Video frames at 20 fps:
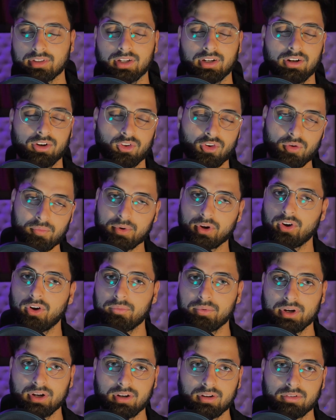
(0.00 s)
then drop a
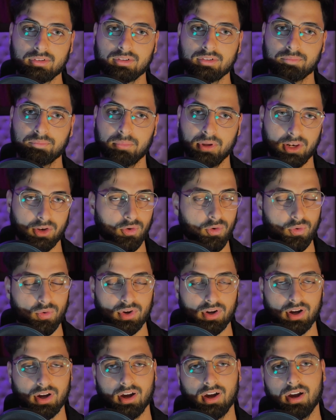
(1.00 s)
comment
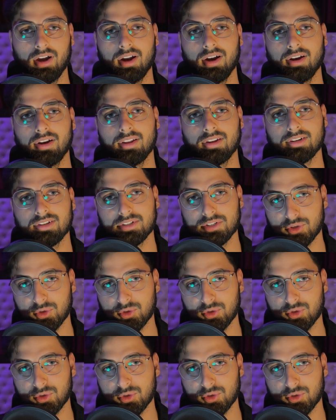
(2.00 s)
below and